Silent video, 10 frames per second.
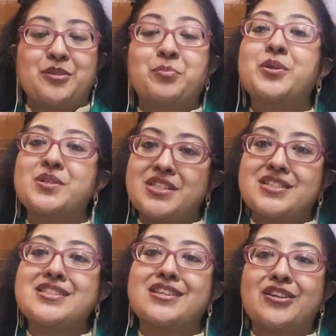because it
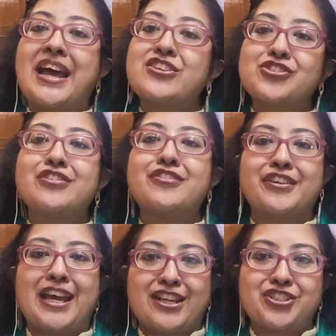is a natural
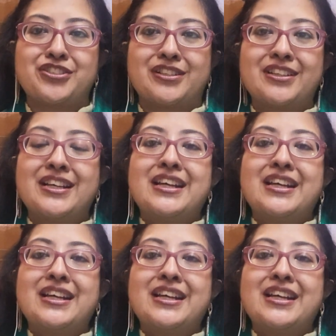reaction,